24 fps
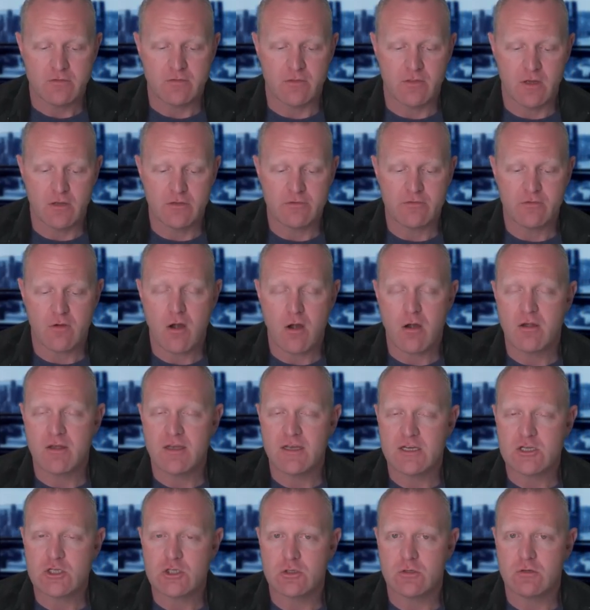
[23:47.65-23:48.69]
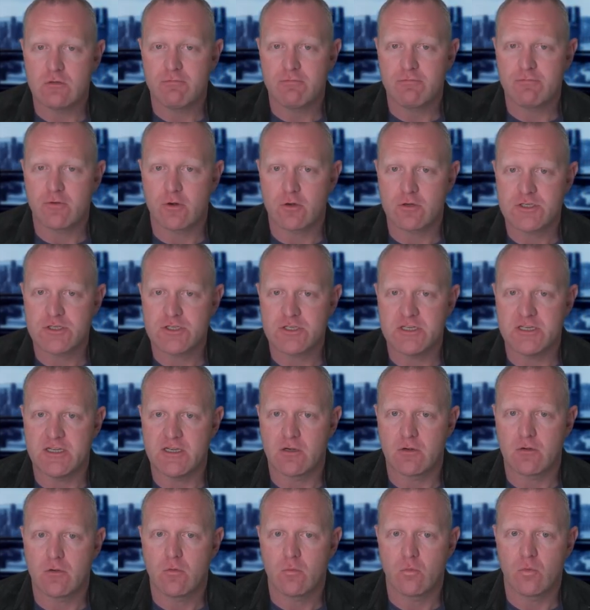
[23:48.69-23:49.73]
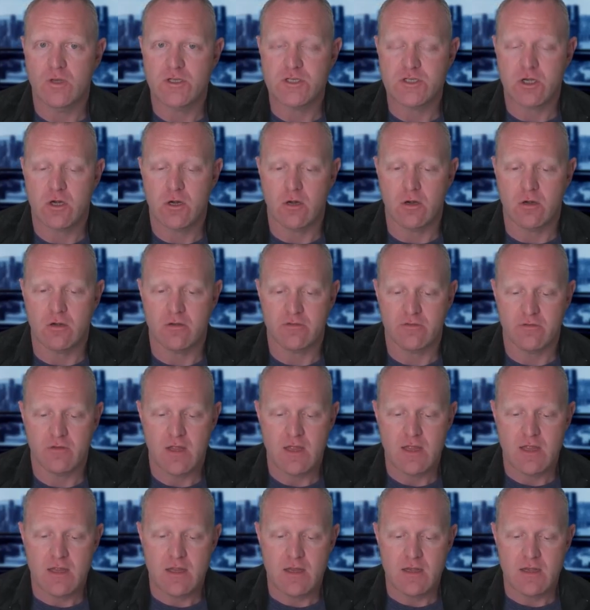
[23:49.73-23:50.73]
So those are our initial first year returns.